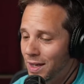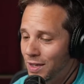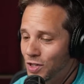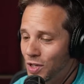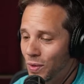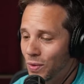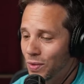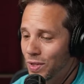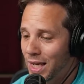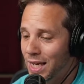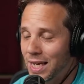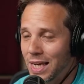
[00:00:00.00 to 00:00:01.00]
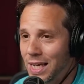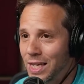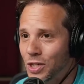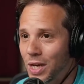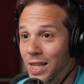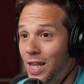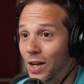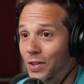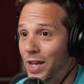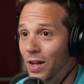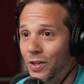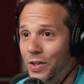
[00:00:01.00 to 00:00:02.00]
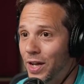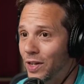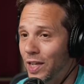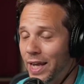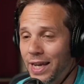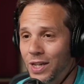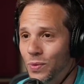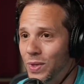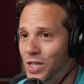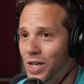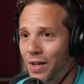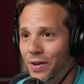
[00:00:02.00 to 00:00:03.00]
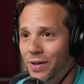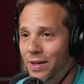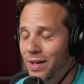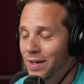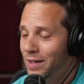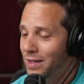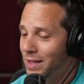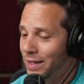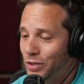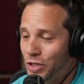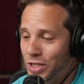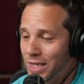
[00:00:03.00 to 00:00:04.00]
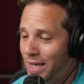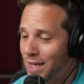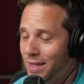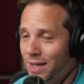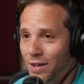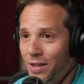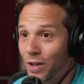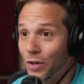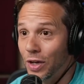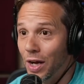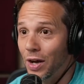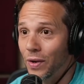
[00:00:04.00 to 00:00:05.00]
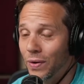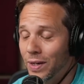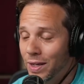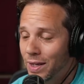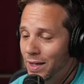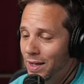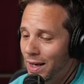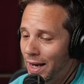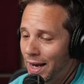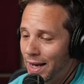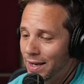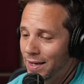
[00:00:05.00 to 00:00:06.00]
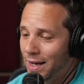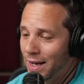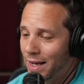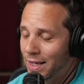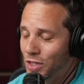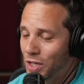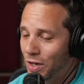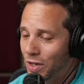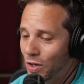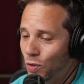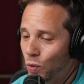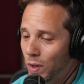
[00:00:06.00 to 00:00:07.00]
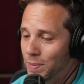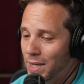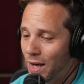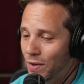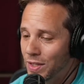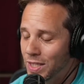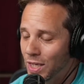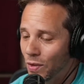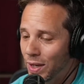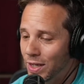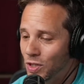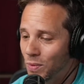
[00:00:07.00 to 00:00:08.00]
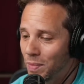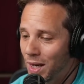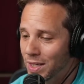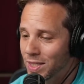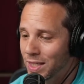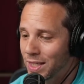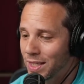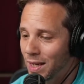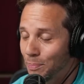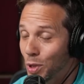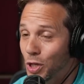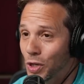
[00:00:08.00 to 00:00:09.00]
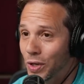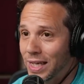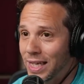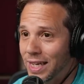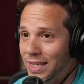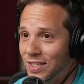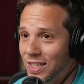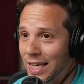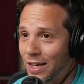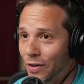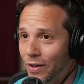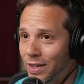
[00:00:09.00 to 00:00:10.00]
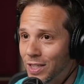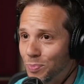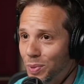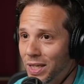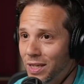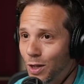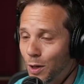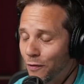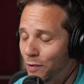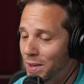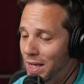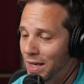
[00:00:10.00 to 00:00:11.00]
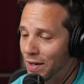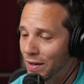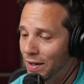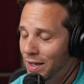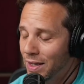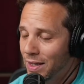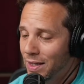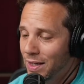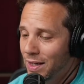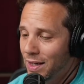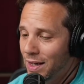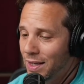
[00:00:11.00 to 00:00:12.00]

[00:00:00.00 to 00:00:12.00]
And so they can each and they'll they'll they'll lay into each other. They'll just get in there and they'll go. And uh, Jericho ripped out his earring, so Moxley, pretty sure, gigged his ear. He's bleeding all over from the ear. Yes.